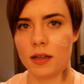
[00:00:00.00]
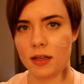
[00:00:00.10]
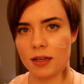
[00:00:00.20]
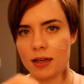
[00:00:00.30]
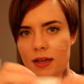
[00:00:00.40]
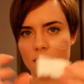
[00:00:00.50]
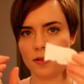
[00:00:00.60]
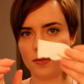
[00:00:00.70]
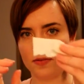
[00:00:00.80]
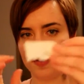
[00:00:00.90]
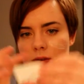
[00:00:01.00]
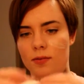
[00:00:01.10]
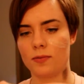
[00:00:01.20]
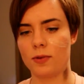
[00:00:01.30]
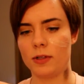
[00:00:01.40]
and kind of
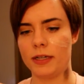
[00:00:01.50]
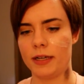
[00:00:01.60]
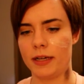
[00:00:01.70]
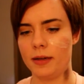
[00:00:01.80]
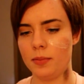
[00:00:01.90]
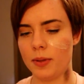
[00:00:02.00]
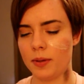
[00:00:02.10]
roll it up,